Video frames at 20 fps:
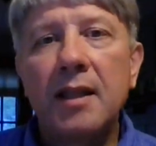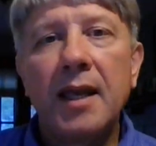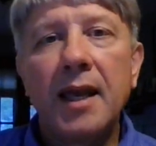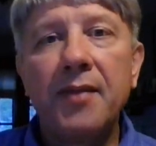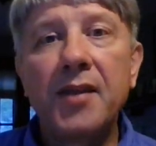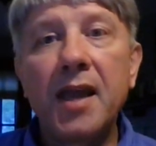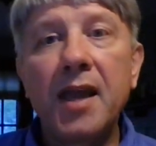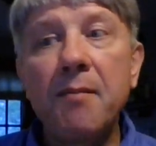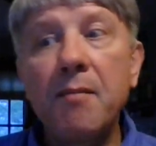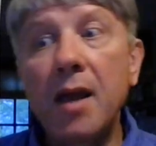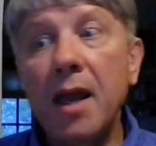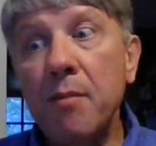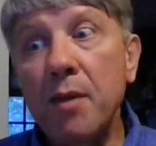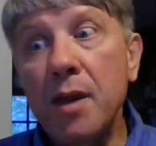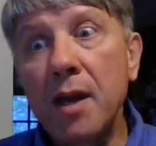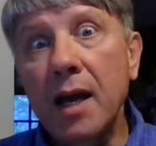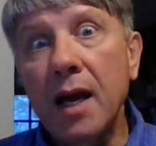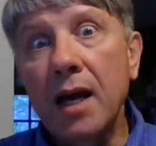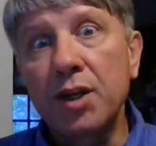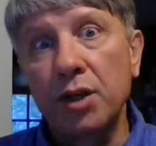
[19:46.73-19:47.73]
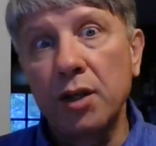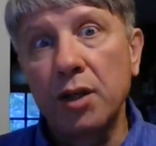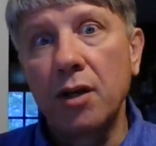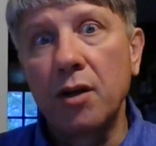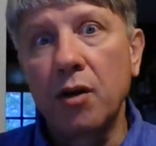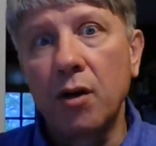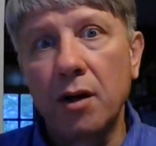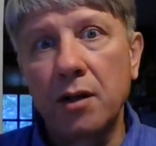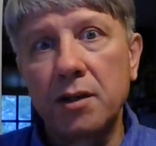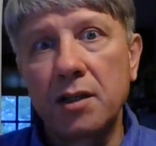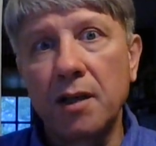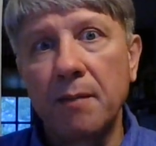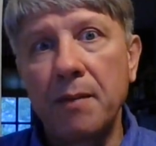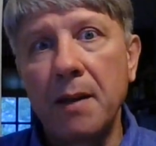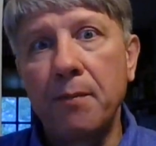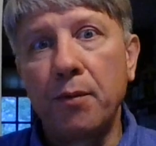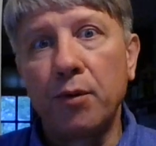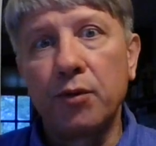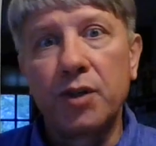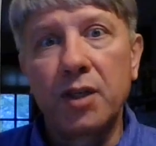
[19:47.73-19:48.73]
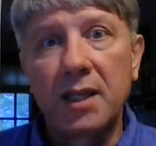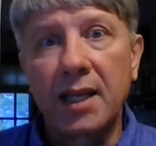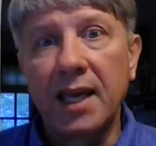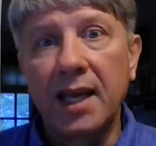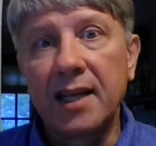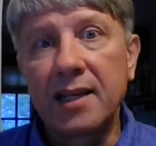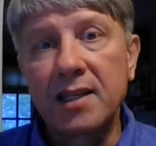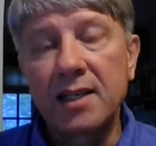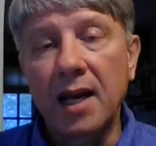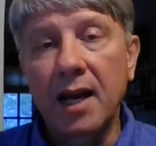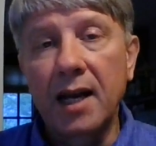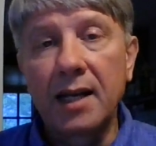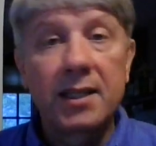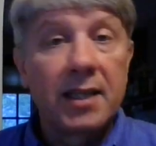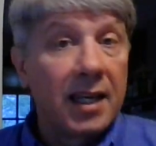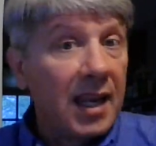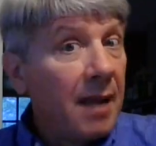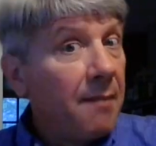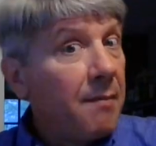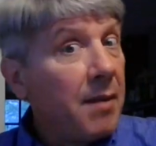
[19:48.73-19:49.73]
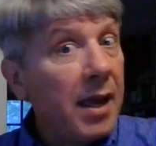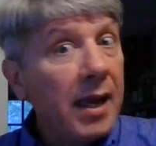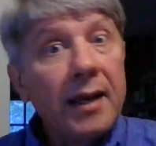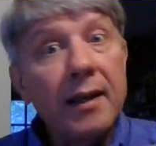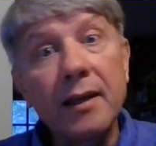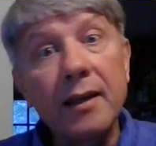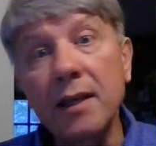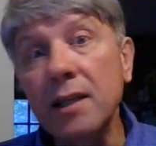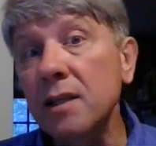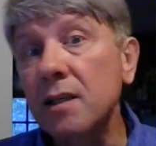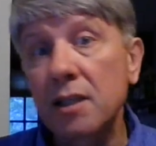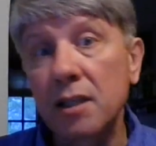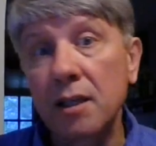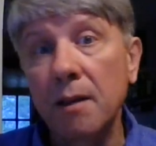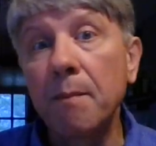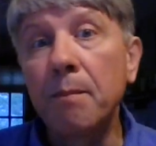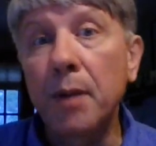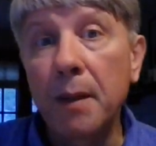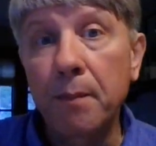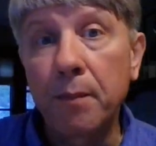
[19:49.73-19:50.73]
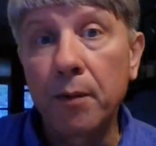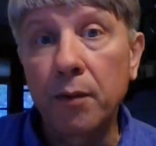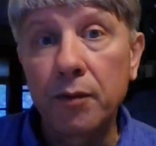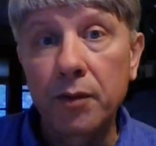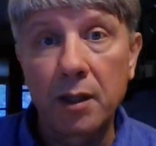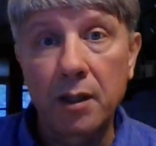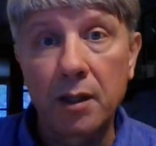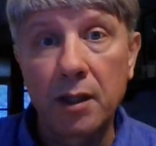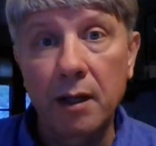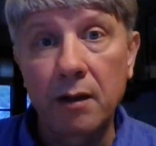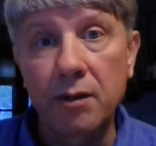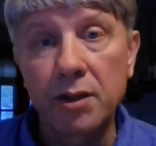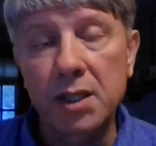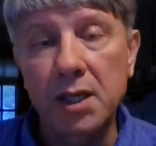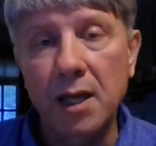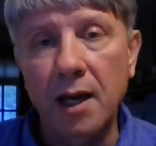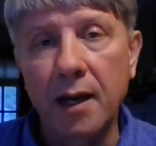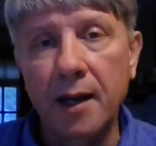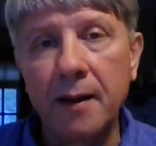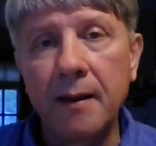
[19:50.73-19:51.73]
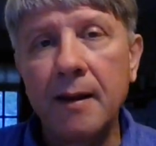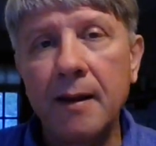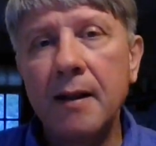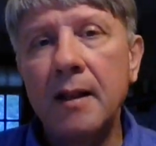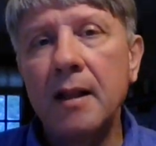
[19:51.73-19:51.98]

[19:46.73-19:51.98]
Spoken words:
And they may be actually causing people to take sides, and they may enlist some people to their side.